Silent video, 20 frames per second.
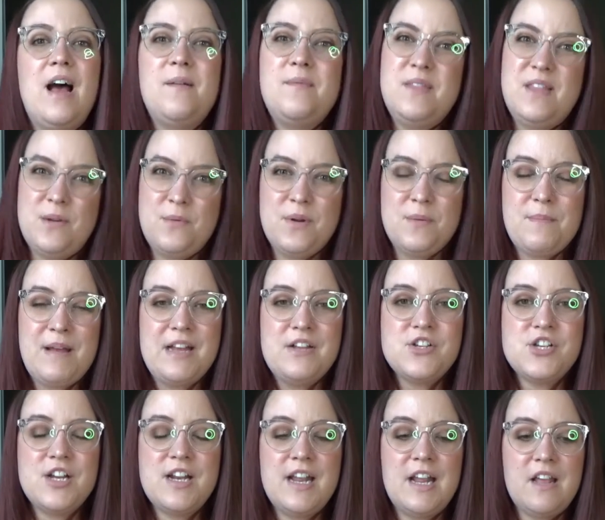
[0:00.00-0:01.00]
uh, they were
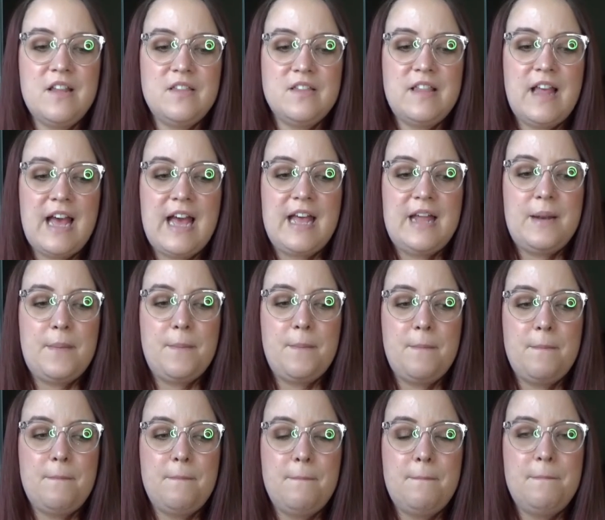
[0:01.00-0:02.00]
mentioning that
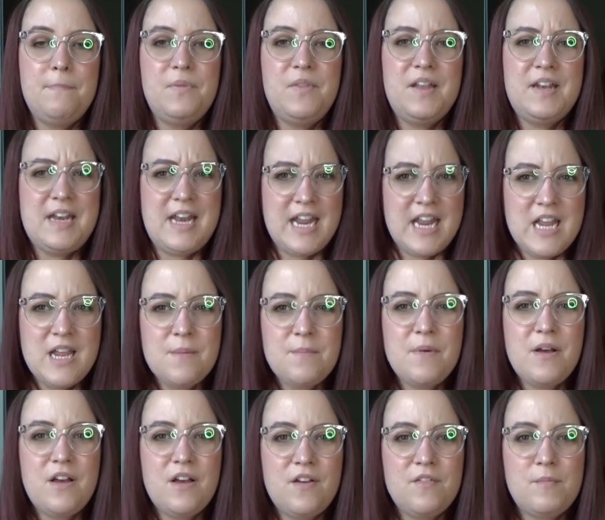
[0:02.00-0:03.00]
the
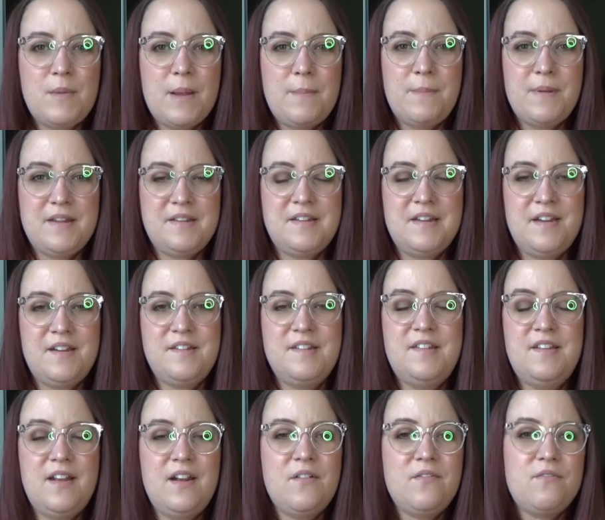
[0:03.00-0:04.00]
name of my
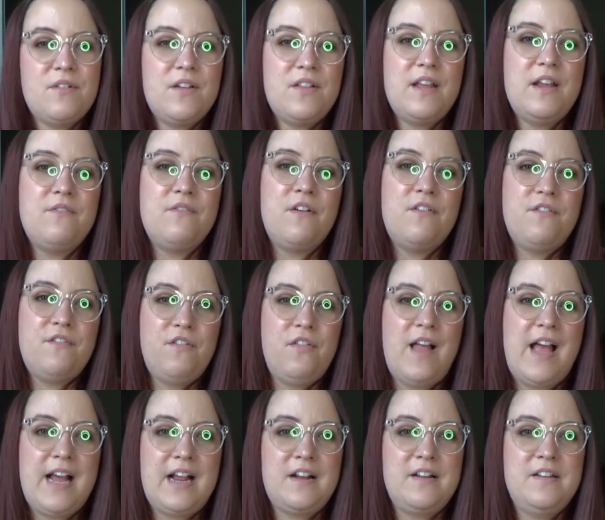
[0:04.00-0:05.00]
business didn't really
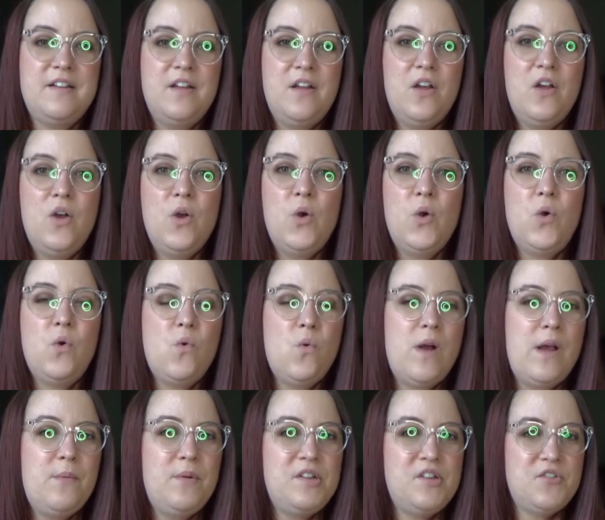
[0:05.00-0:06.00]
reflect
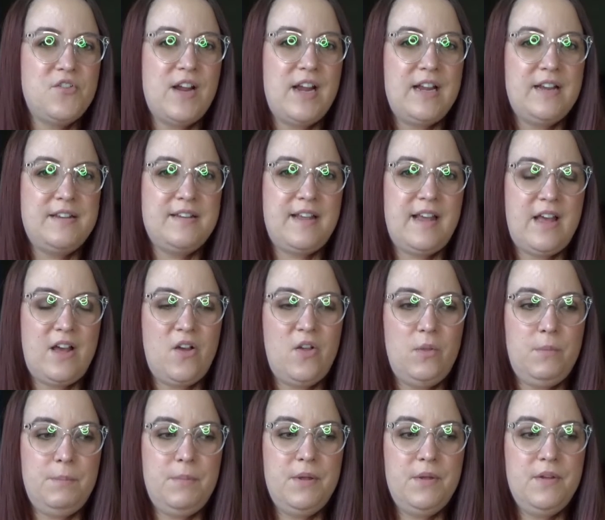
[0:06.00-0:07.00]
who I was trying to
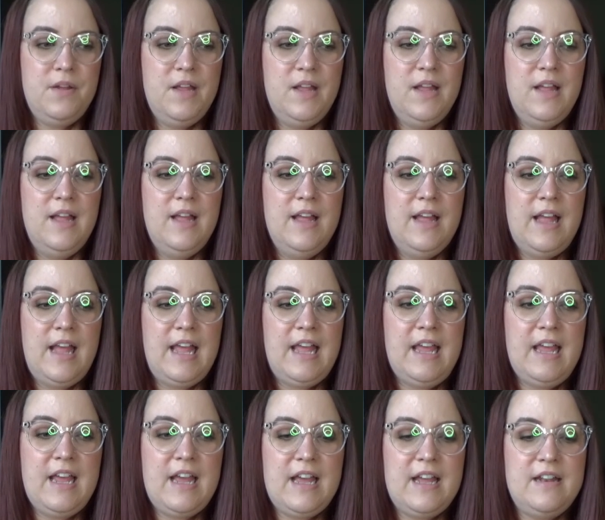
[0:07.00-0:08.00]
help.
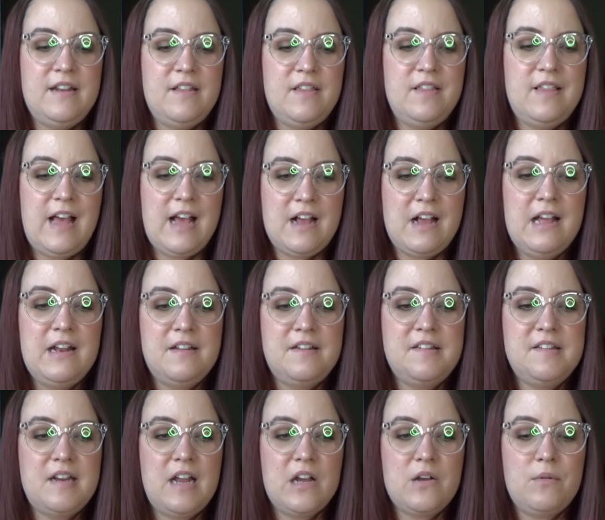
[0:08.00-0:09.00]
And that kind
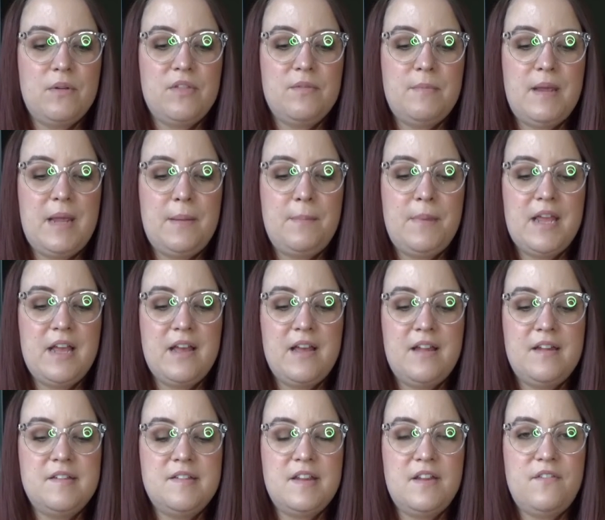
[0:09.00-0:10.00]
of stuck with me
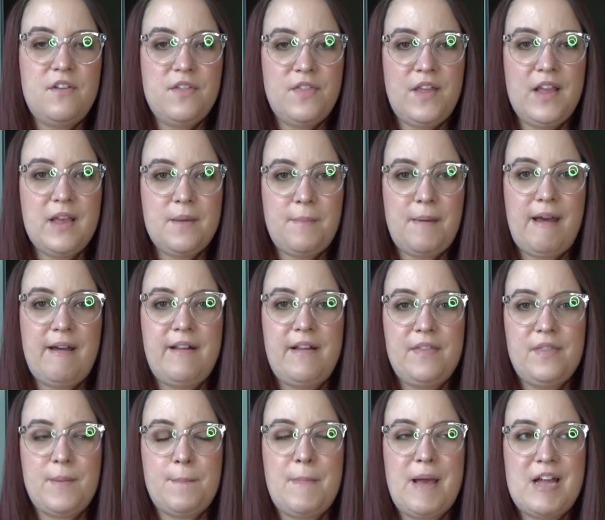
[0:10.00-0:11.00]
because if you think about
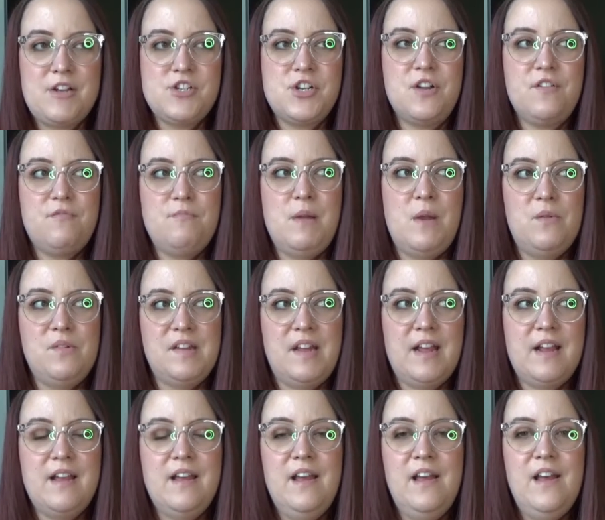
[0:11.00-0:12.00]
it, the magic of
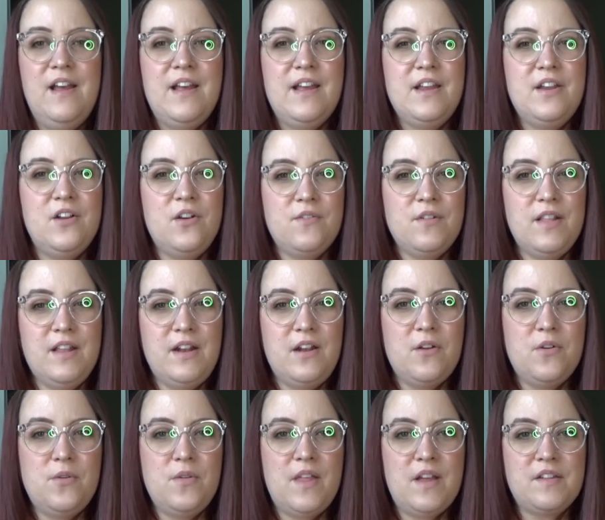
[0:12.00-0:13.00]
music, you don't really
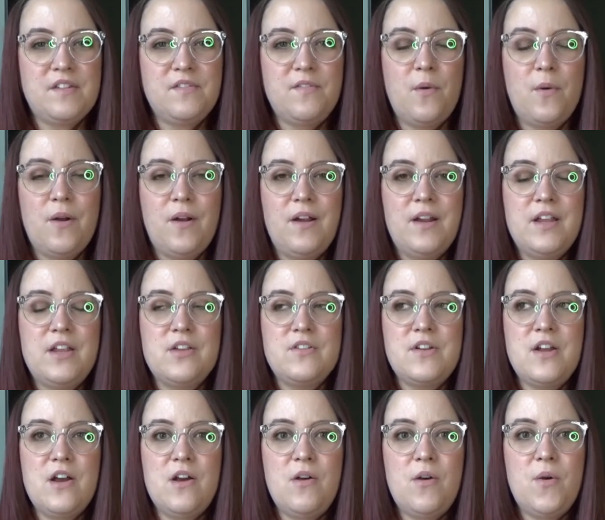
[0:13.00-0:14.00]
know who that's for.
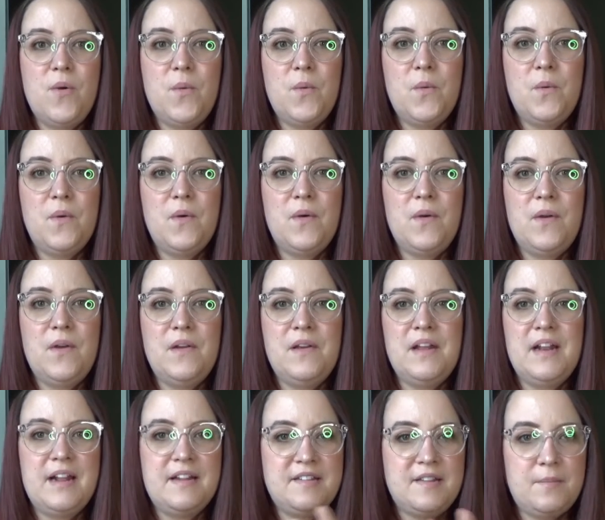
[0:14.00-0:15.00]
You know,
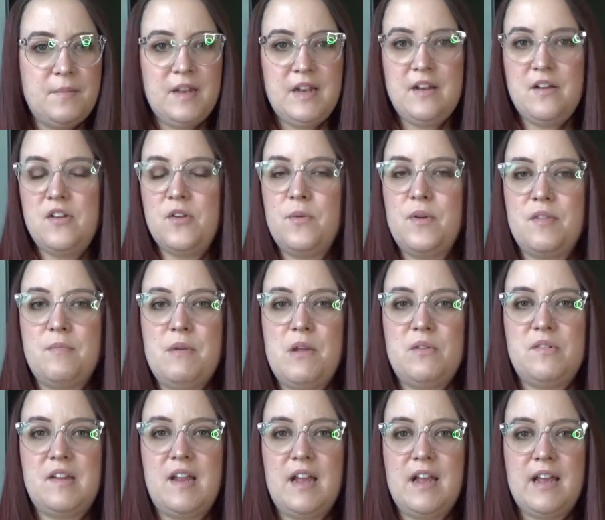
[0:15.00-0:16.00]
it has something to do with
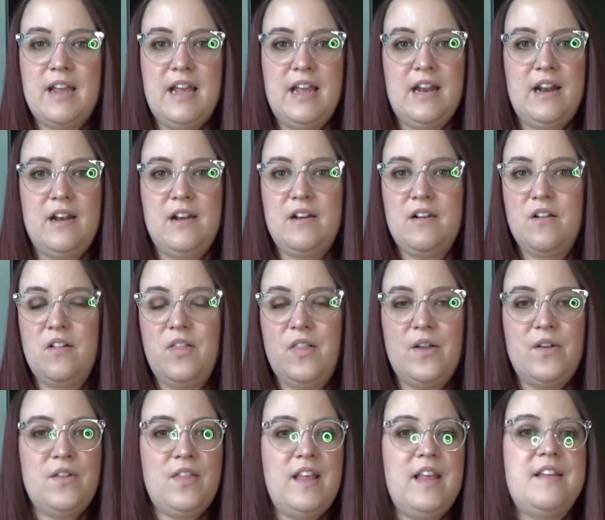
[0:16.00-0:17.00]
music. It
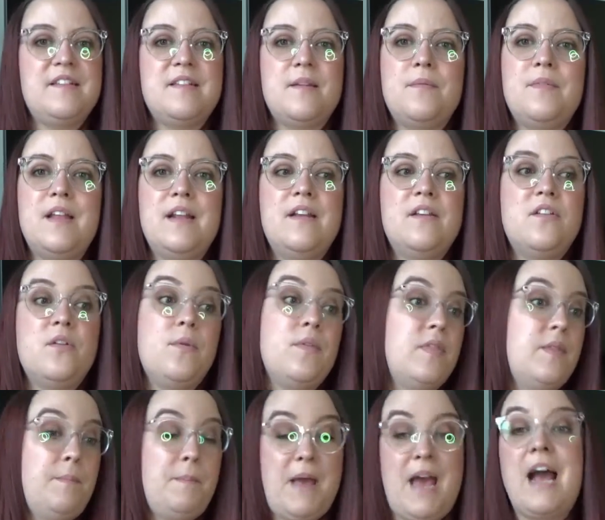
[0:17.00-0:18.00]
clearly has something to do
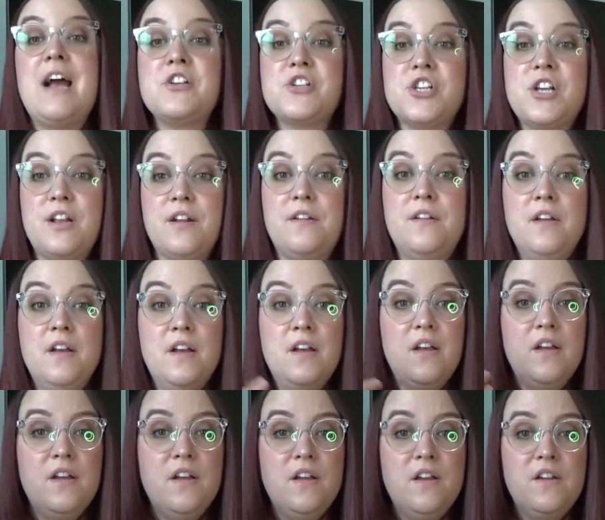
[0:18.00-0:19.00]
with the passion
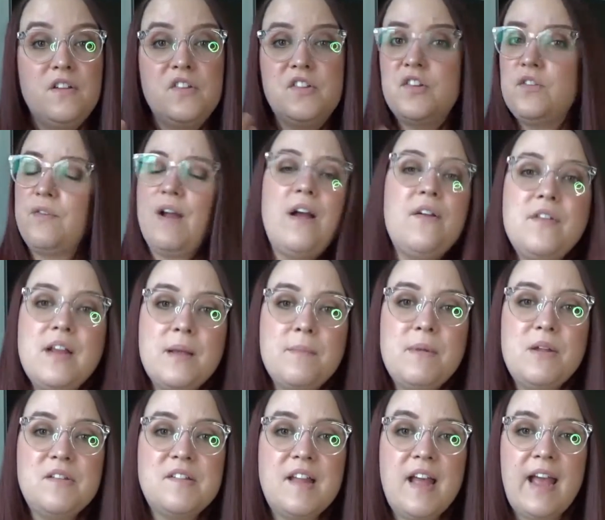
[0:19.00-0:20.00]

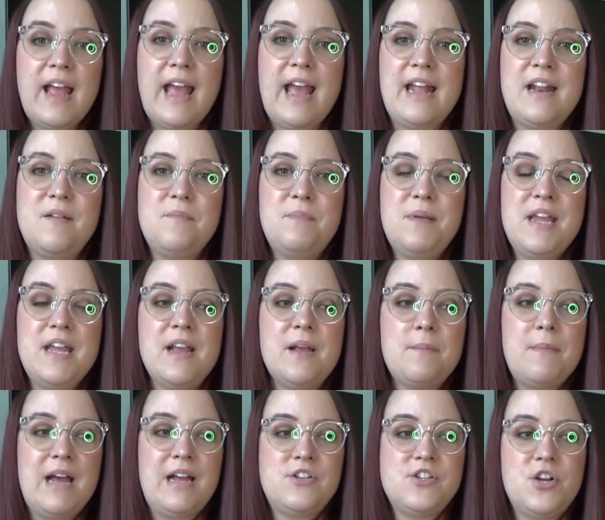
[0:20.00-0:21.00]
surrounding music and it
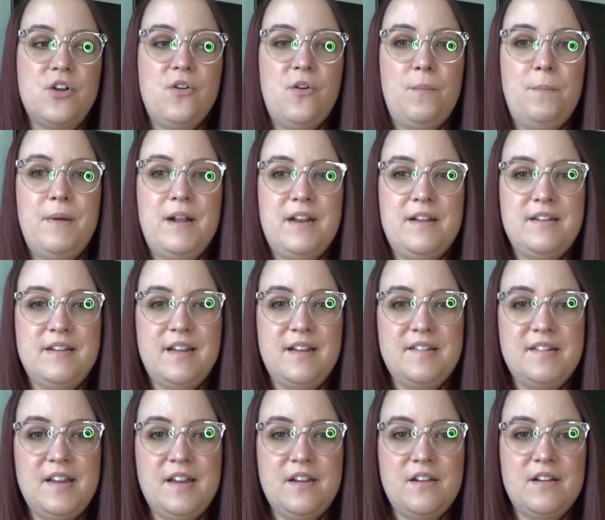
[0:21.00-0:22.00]
being magical, but it
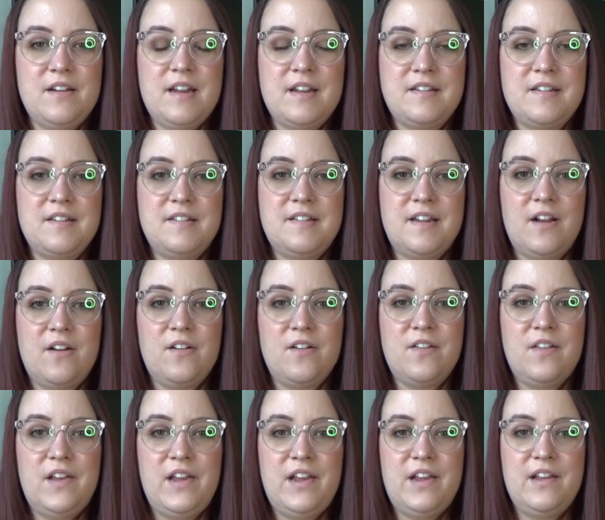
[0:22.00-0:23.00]
doesn't
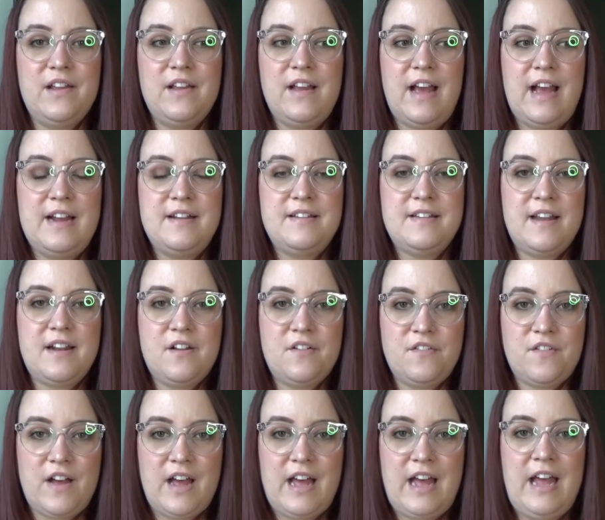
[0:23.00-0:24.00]
necessarily
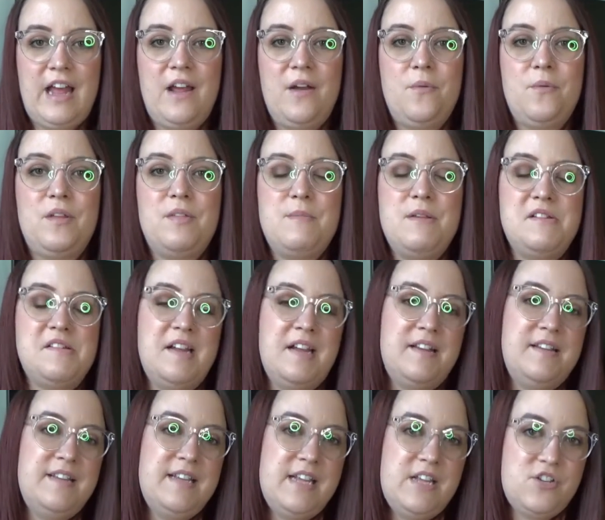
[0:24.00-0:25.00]
identify with
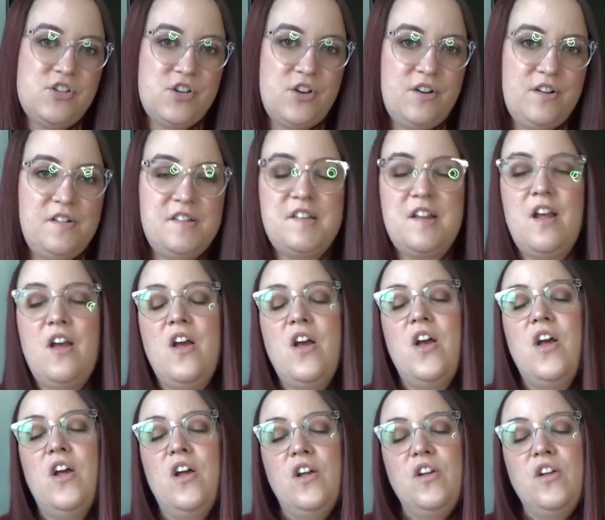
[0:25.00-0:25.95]
music teachers.